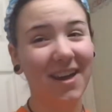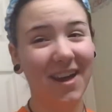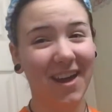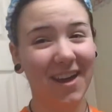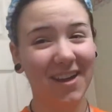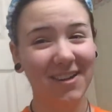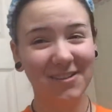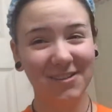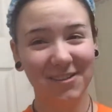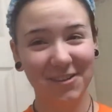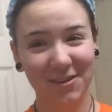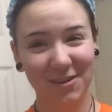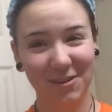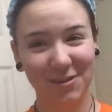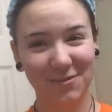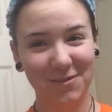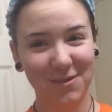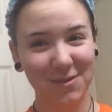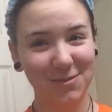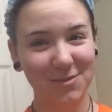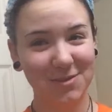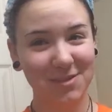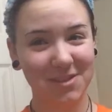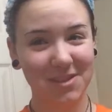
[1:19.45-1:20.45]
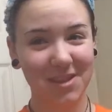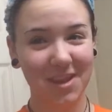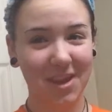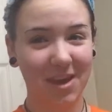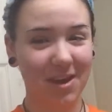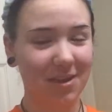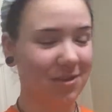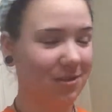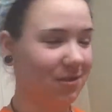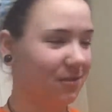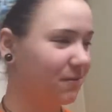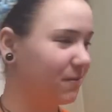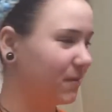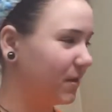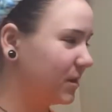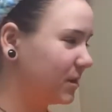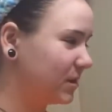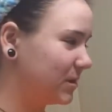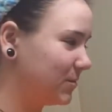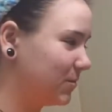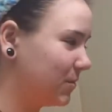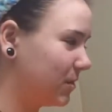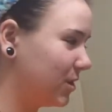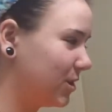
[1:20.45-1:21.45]
I don't know if it was the other
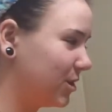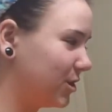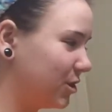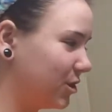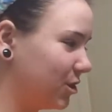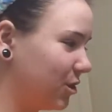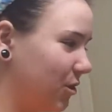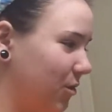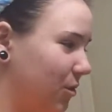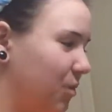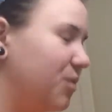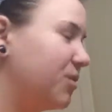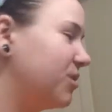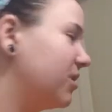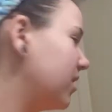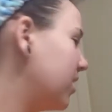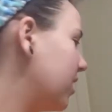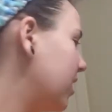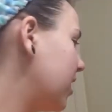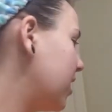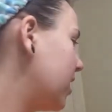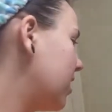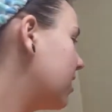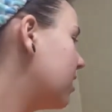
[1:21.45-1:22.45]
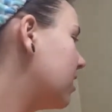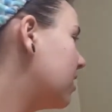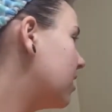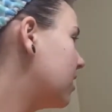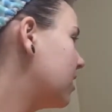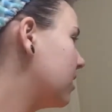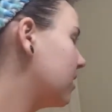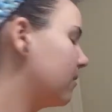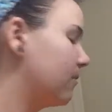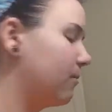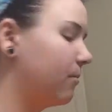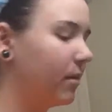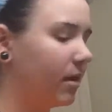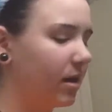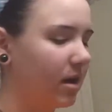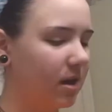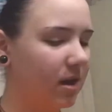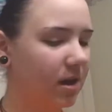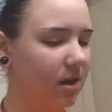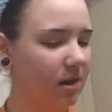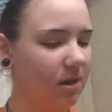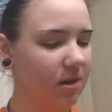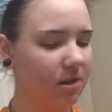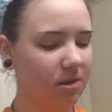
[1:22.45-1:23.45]
face brush only,
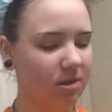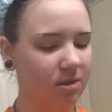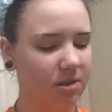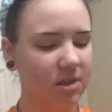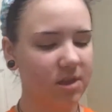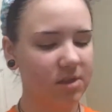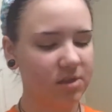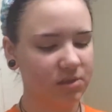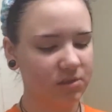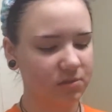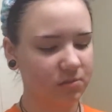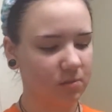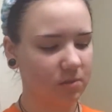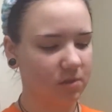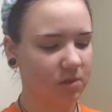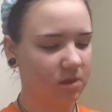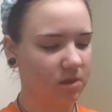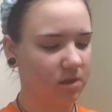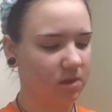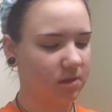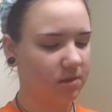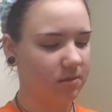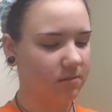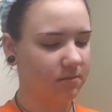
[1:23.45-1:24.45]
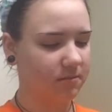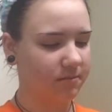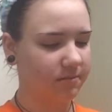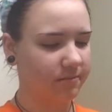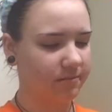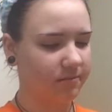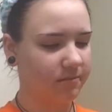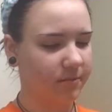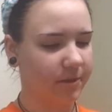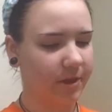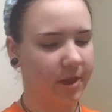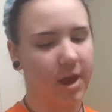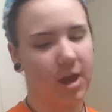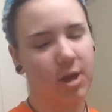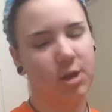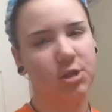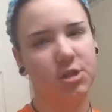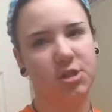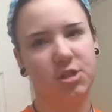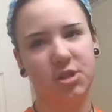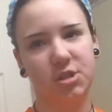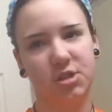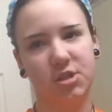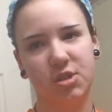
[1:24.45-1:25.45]
but this one I
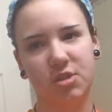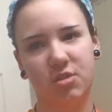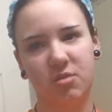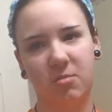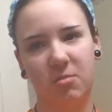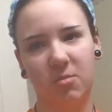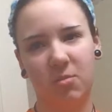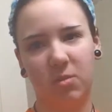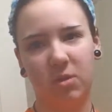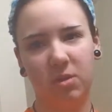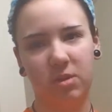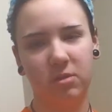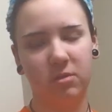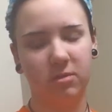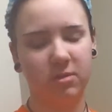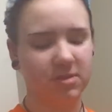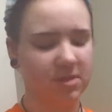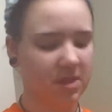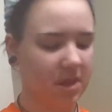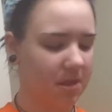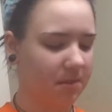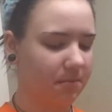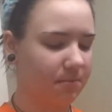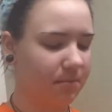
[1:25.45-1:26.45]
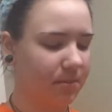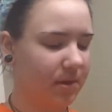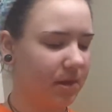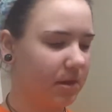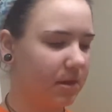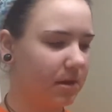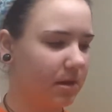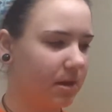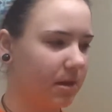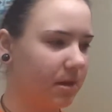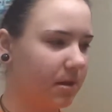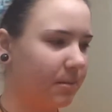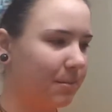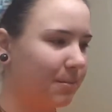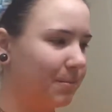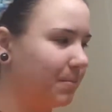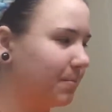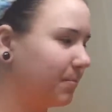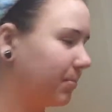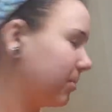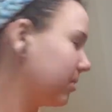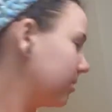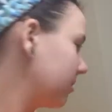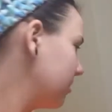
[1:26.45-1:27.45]
just assumed would do the same, but
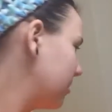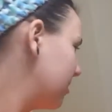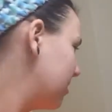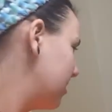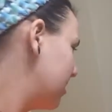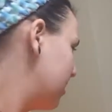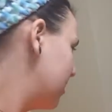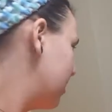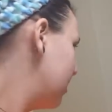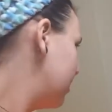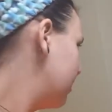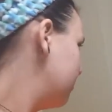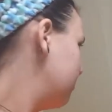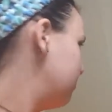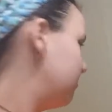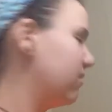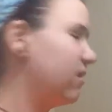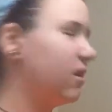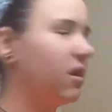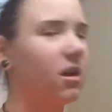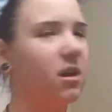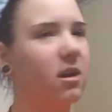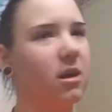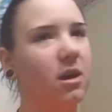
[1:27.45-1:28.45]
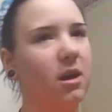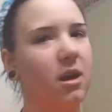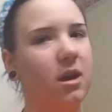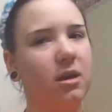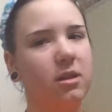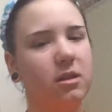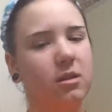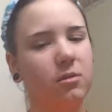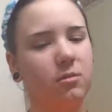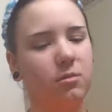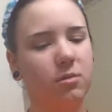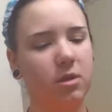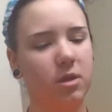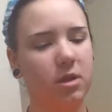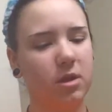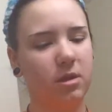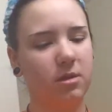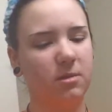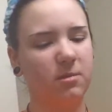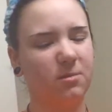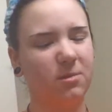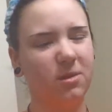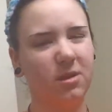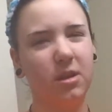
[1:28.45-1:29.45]
the other
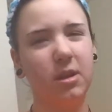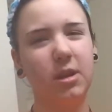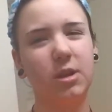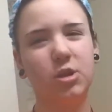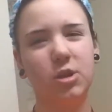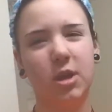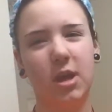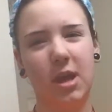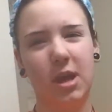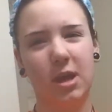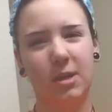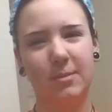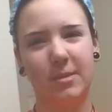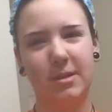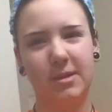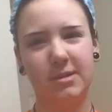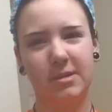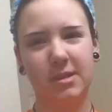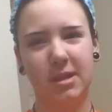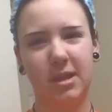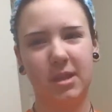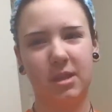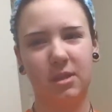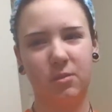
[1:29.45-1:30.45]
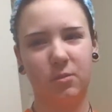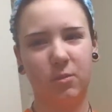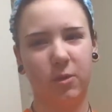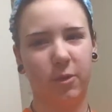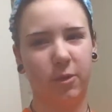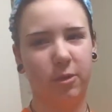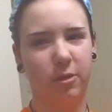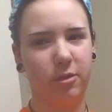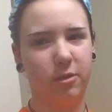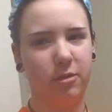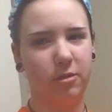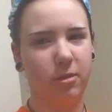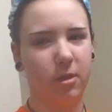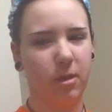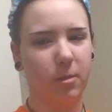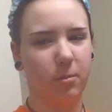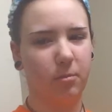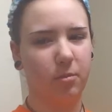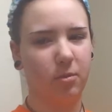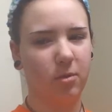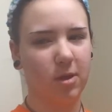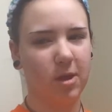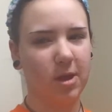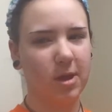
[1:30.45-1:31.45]
one really dried out my skin with the
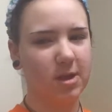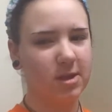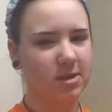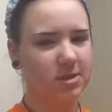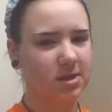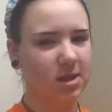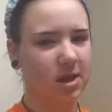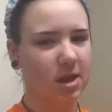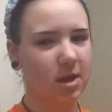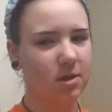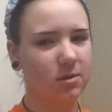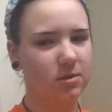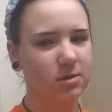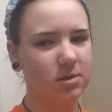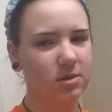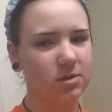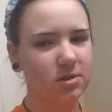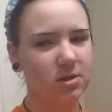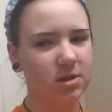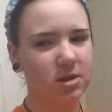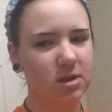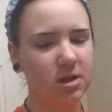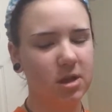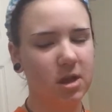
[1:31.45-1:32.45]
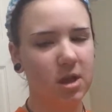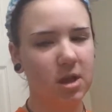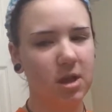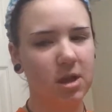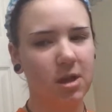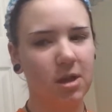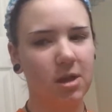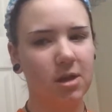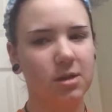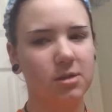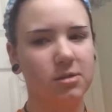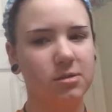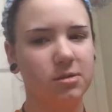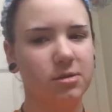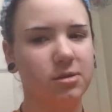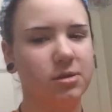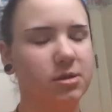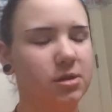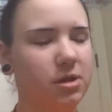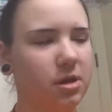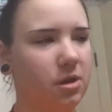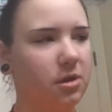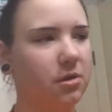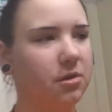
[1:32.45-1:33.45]
products that I was using,
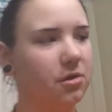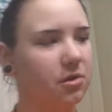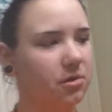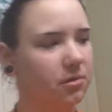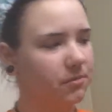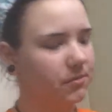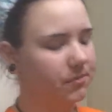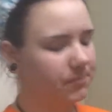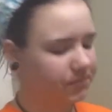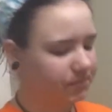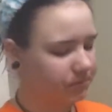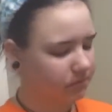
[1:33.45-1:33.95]
so